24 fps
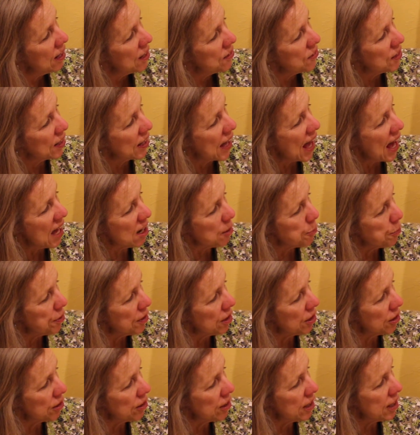The
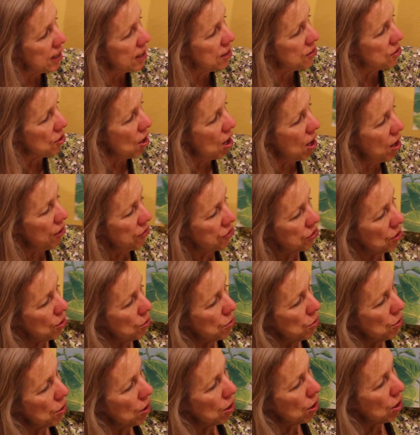caterpillar is
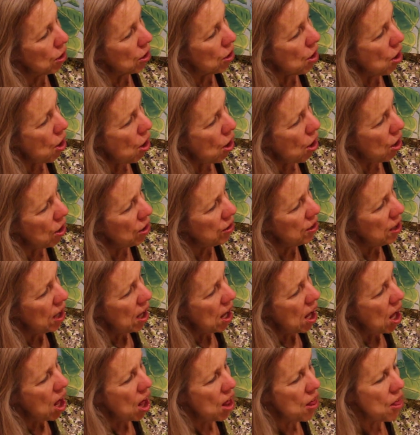also called
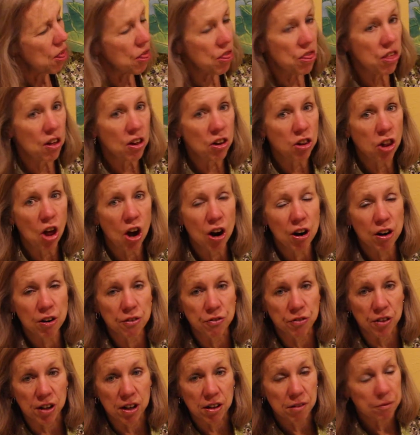the
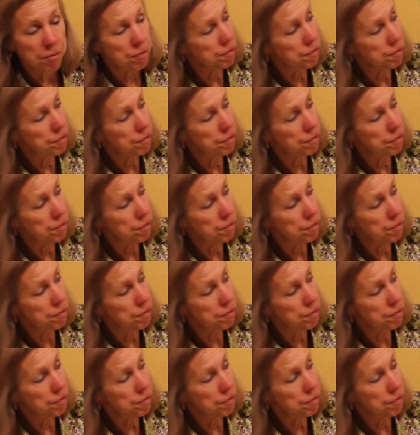larva.